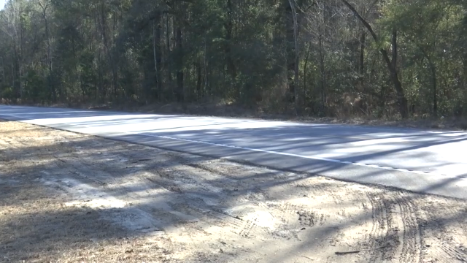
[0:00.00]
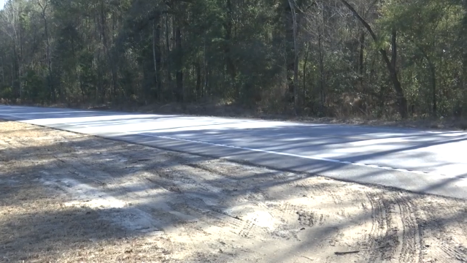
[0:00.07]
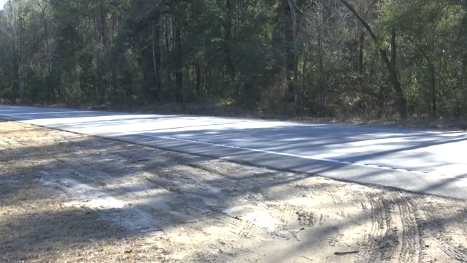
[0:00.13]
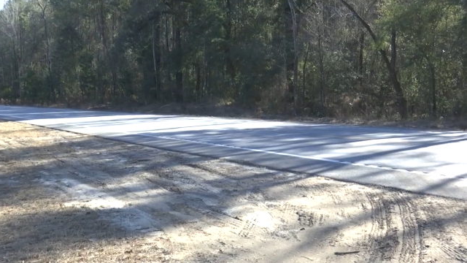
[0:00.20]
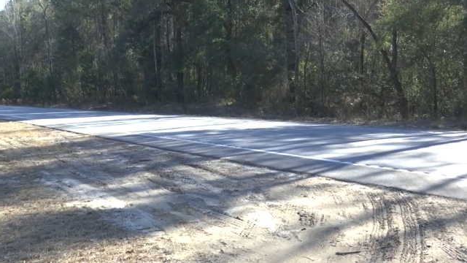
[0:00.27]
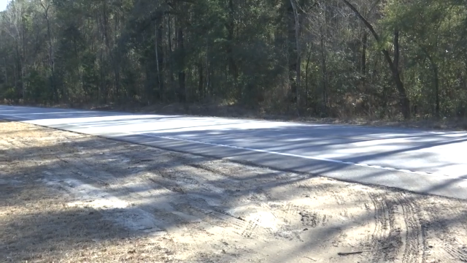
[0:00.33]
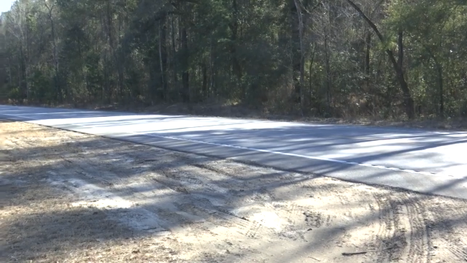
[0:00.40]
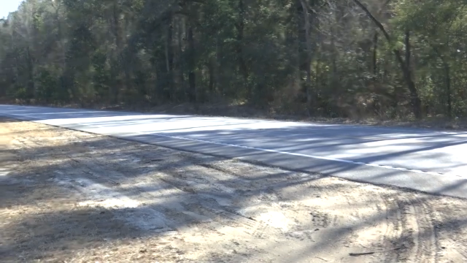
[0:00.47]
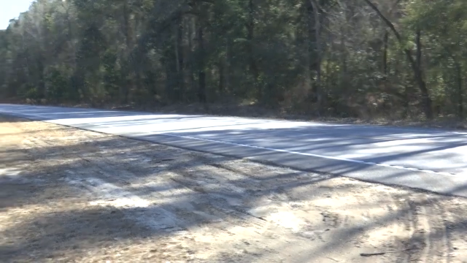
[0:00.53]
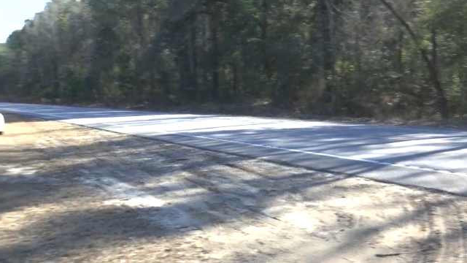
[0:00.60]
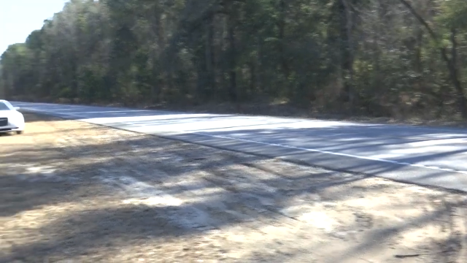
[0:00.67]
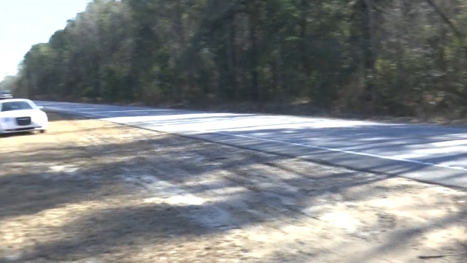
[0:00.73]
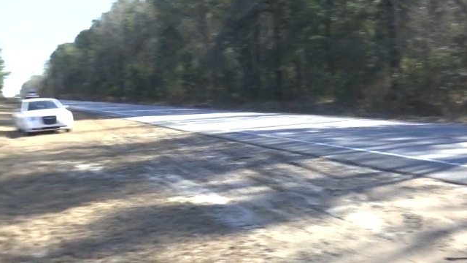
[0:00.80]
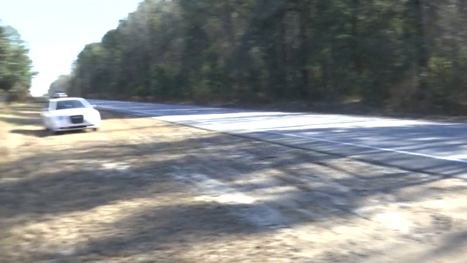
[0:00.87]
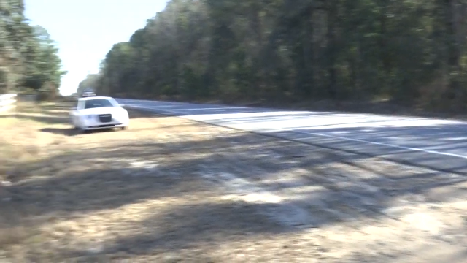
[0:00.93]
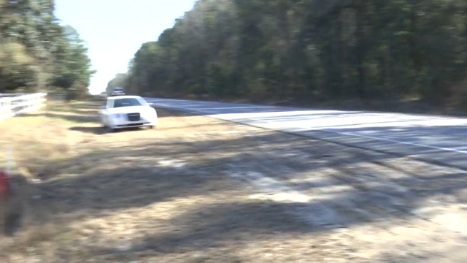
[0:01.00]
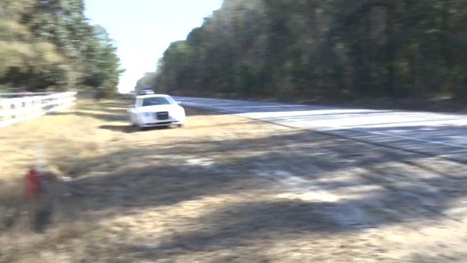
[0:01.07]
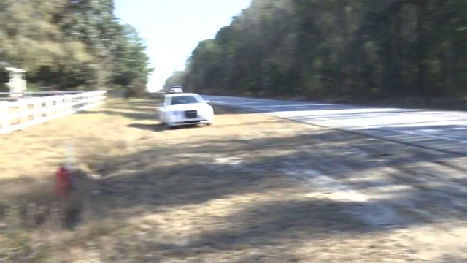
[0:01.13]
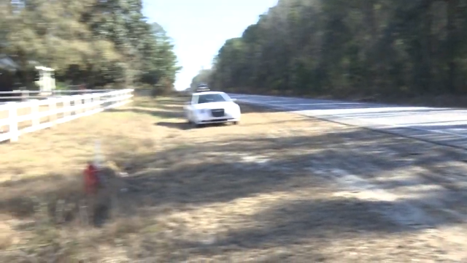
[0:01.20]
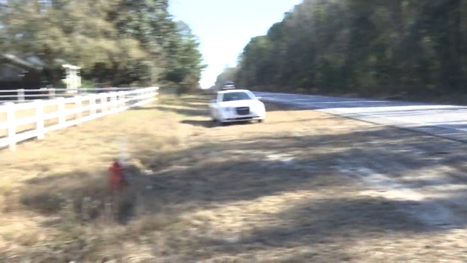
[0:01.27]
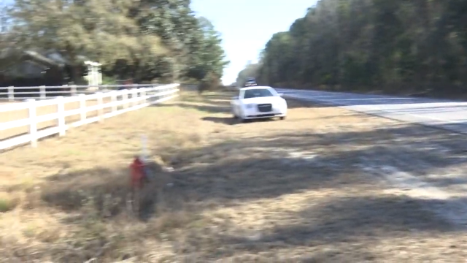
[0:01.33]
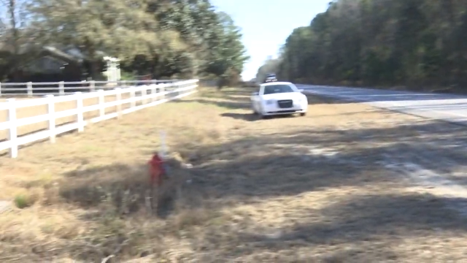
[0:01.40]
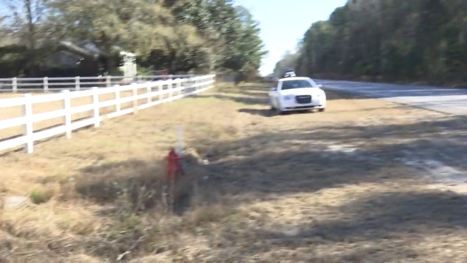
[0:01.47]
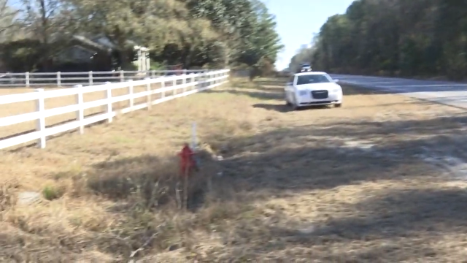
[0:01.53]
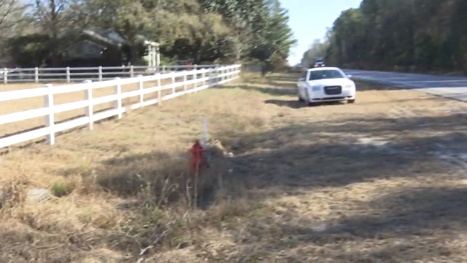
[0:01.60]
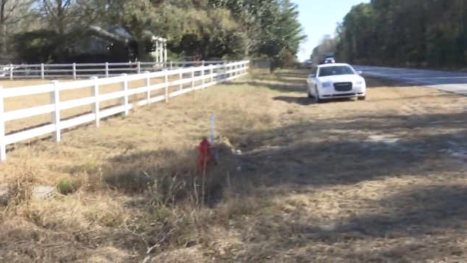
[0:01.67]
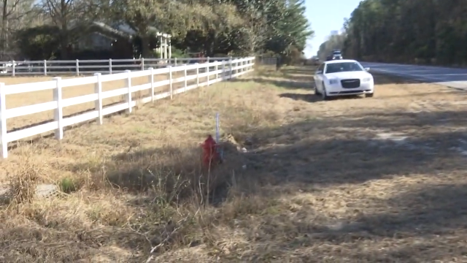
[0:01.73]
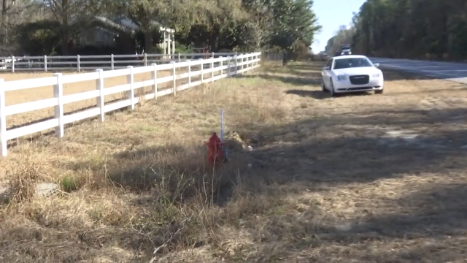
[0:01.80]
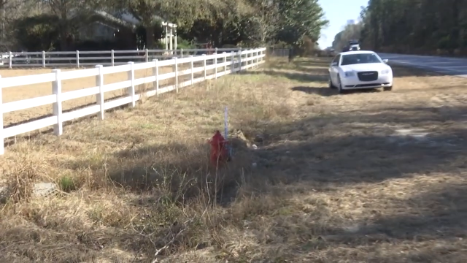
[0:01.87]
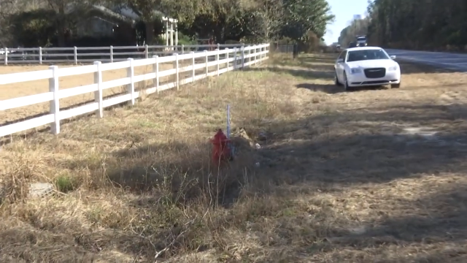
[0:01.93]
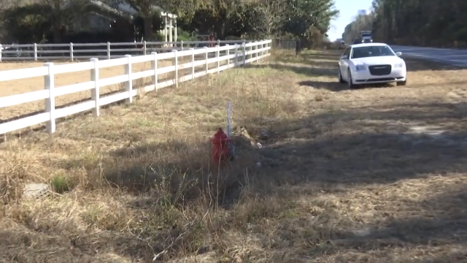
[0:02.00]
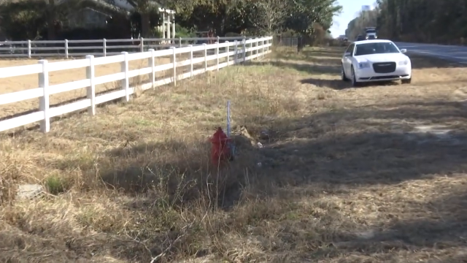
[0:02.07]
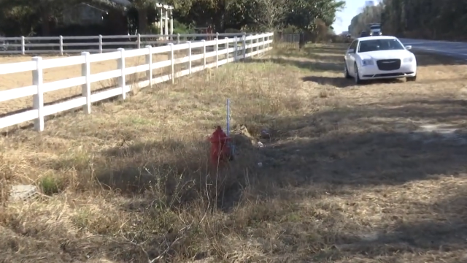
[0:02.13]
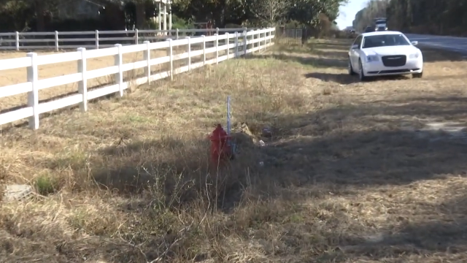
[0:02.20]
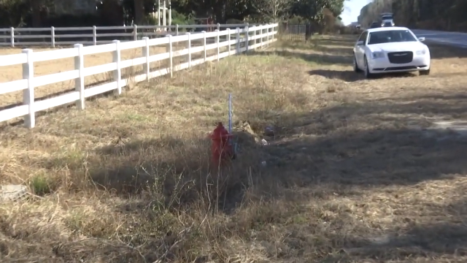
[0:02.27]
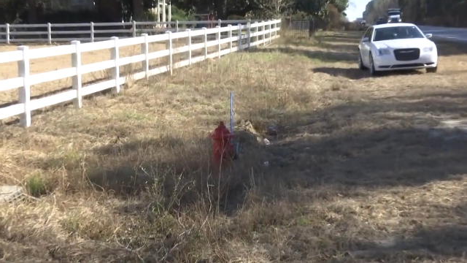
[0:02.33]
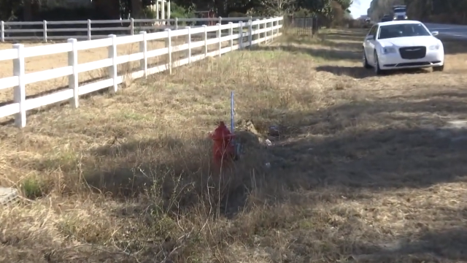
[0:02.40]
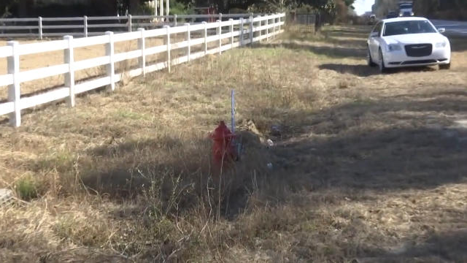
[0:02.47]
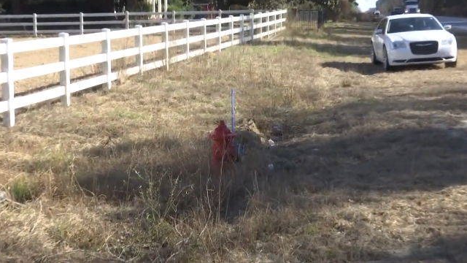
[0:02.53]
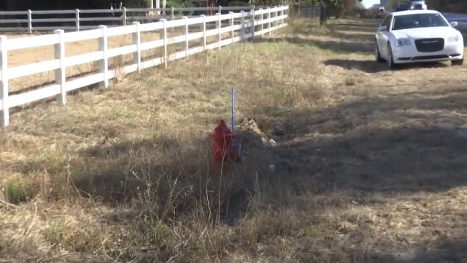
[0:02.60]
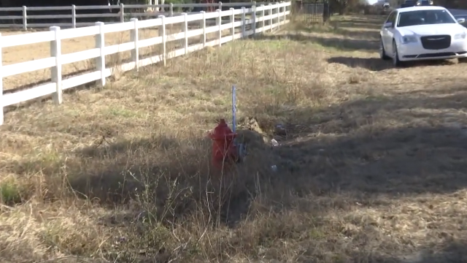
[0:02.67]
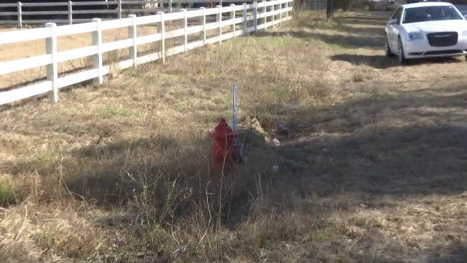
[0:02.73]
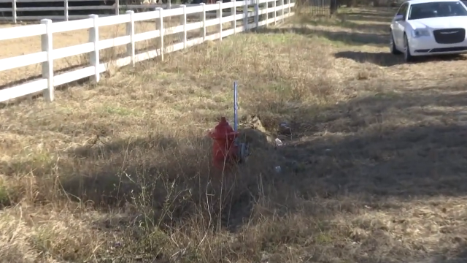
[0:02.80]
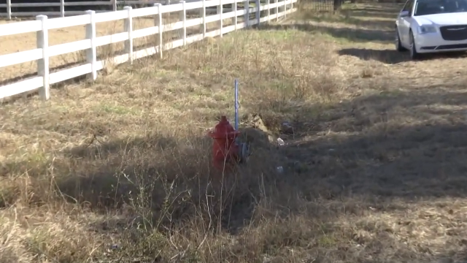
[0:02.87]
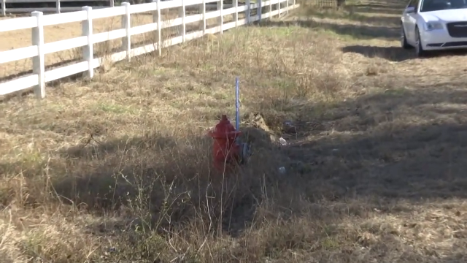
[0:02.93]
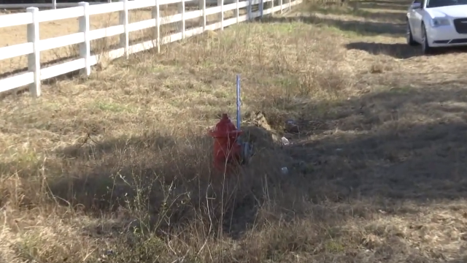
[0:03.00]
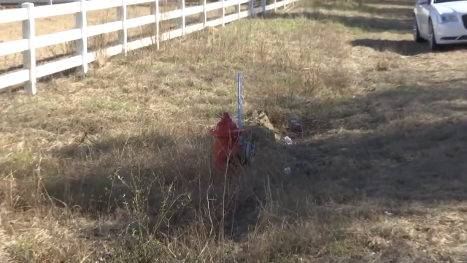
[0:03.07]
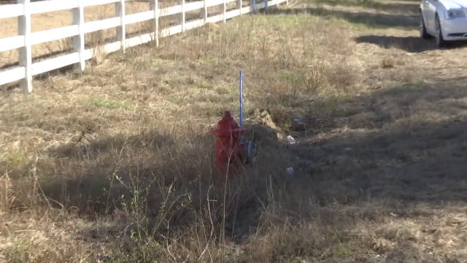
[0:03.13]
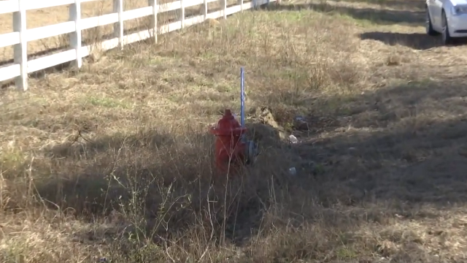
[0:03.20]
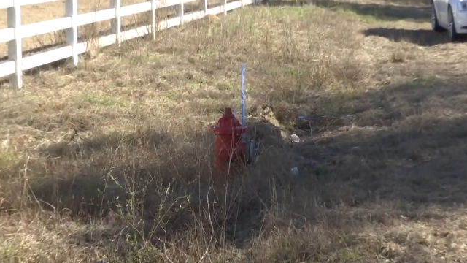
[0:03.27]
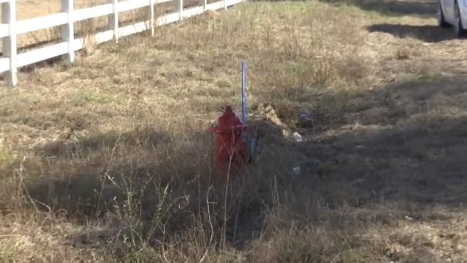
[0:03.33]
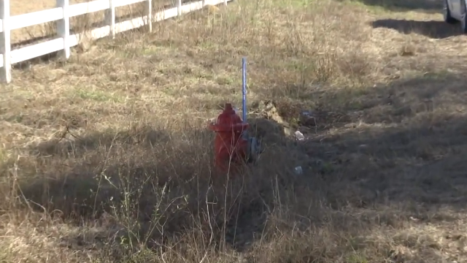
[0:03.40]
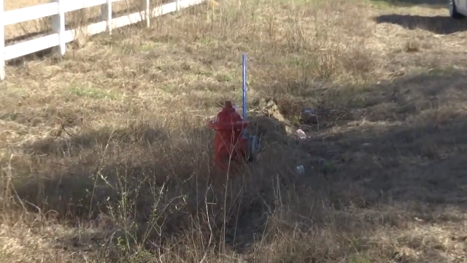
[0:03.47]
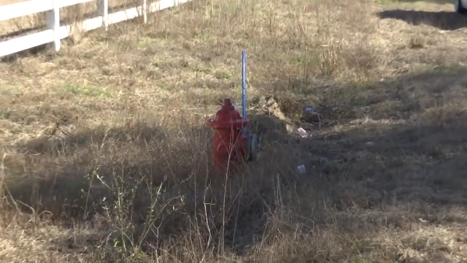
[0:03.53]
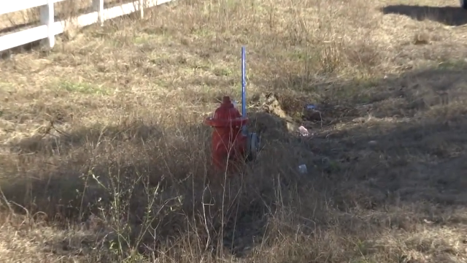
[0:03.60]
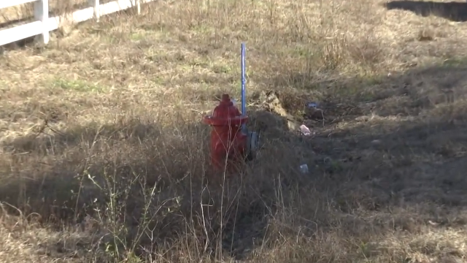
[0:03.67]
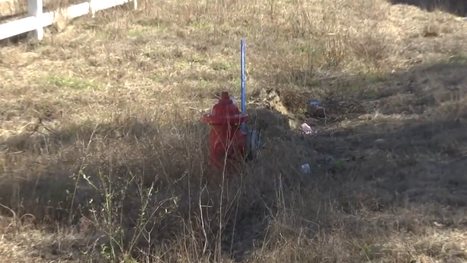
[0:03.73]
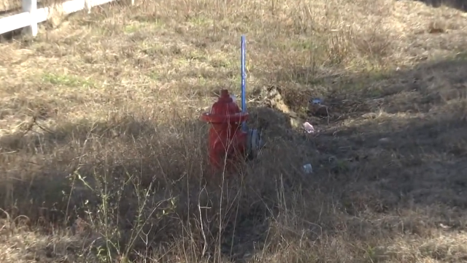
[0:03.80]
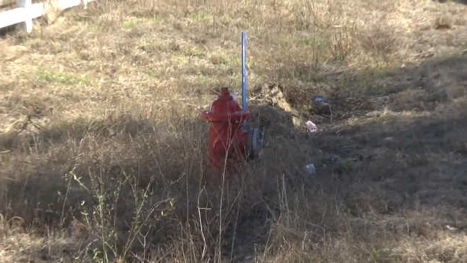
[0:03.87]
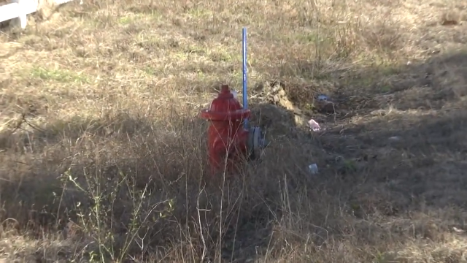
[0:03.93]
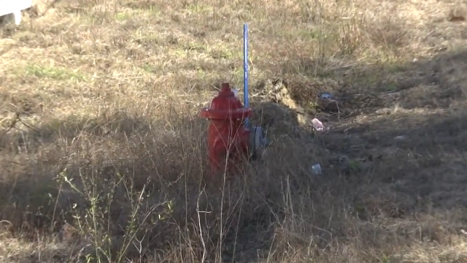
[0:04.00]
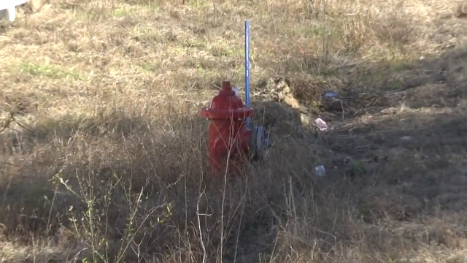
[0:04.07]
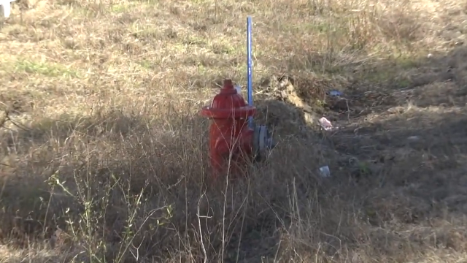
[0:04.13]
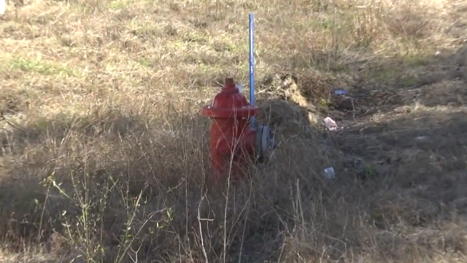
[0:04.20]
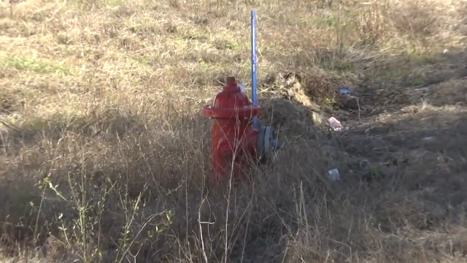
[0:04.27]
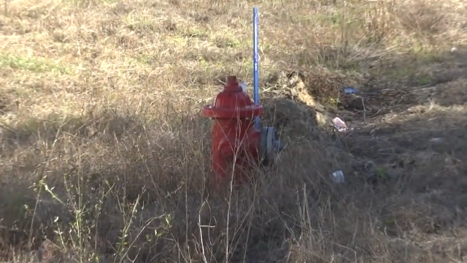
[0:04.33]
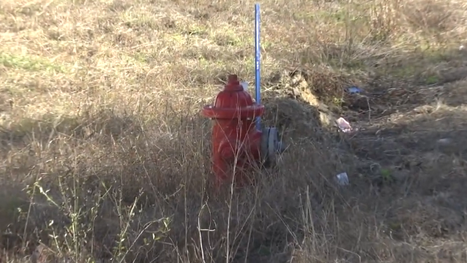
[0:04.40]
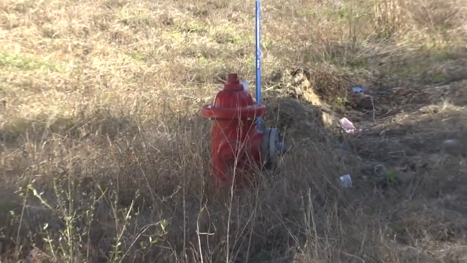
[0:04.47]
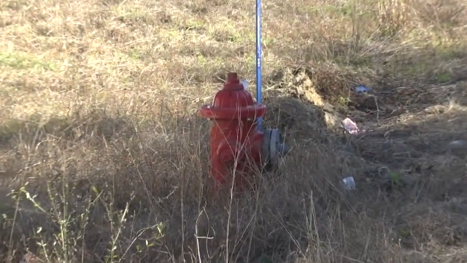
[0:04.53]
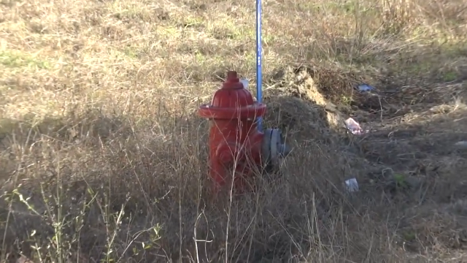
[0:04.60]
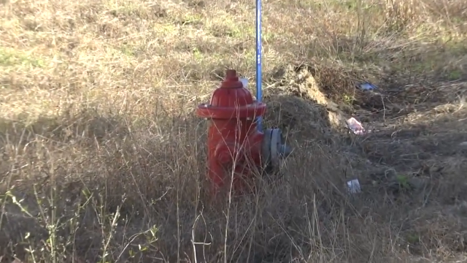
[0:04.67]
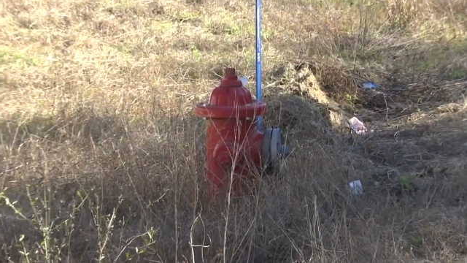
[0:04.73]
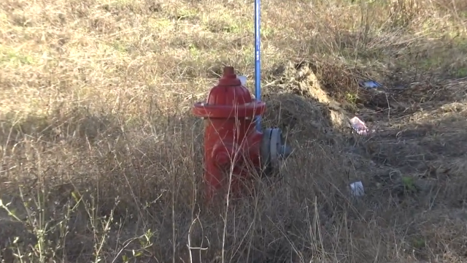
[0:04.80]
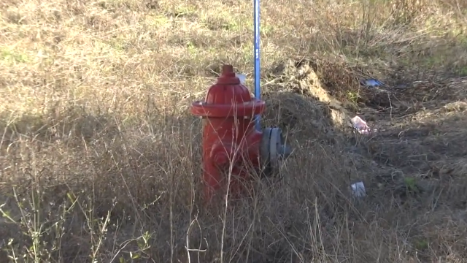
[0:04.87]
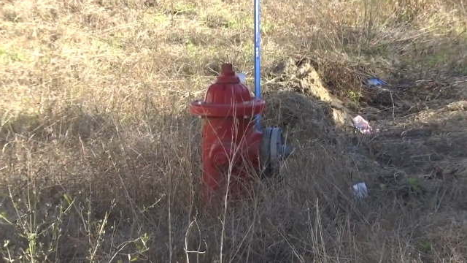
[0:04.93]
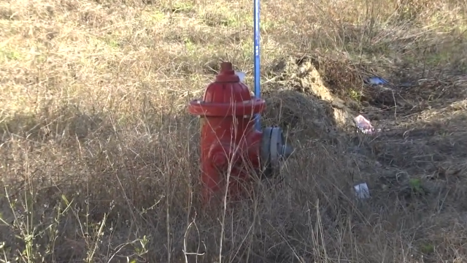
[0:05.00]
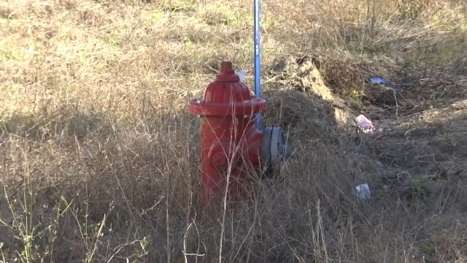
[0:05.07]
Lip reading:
[unreadable: no face in view]